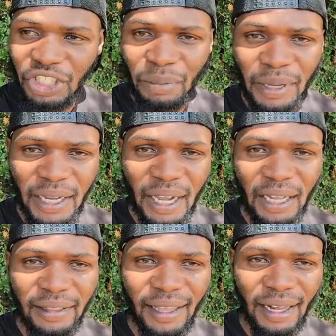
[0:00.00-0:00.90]

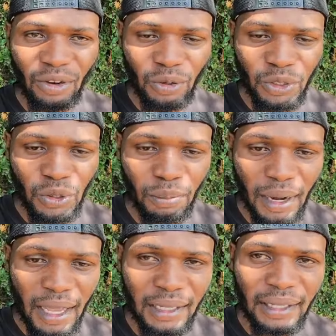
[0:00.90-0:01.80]
Jamaica. They are also
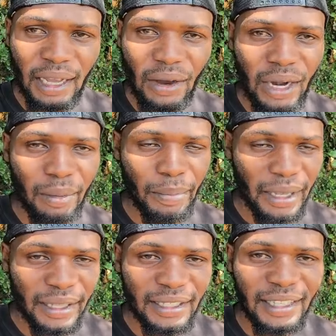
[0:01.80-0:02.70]
black, they are
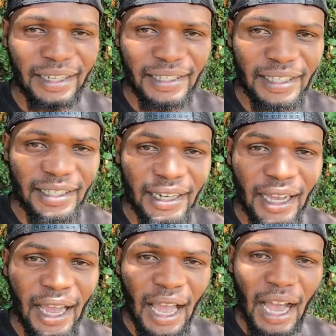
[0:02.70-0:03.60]
brothers and sister.